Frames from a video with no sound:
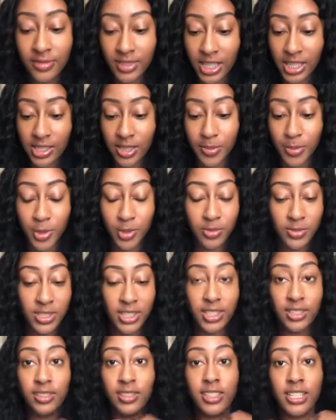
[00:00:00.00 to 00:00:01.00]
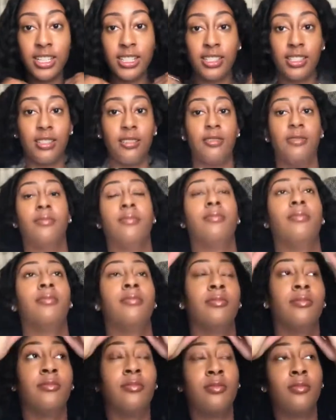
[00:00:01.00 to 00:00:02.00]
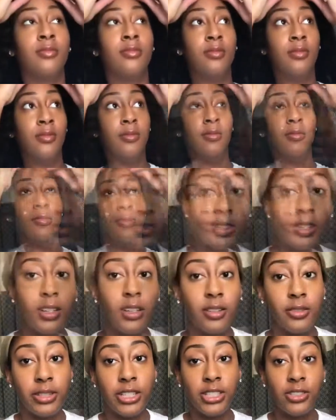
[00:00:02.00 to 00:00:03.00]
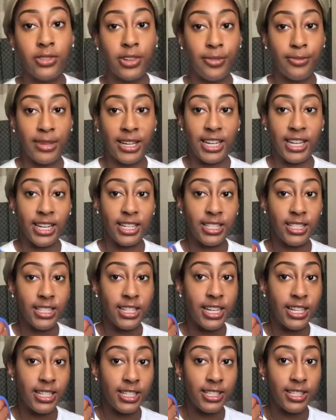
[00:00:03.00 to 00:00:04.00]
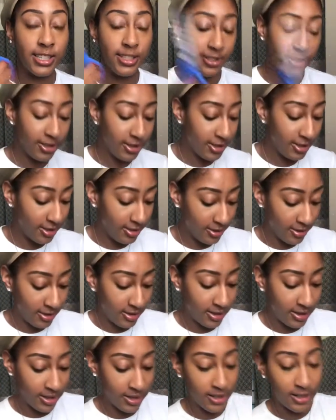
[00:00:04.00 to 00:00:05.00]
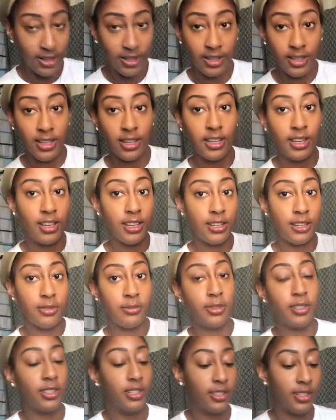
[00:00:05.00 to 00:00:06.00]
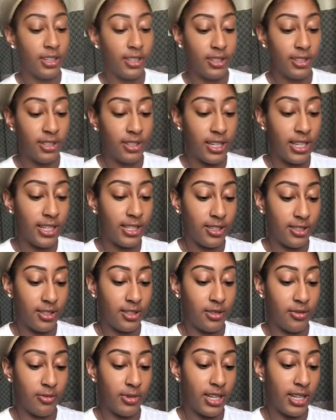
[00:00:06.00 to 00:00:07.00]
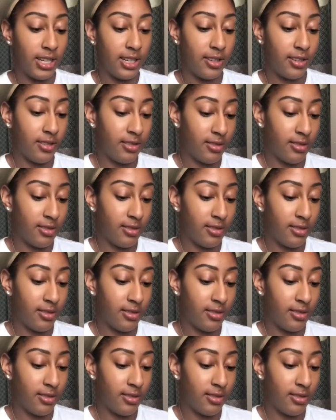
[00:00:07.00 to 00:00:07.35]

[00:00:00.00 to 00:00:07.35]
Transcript: I suppose we'll cut the lace now. All right, so I have my handy dandy scissors, and now we're gonna cut the lace on the wig.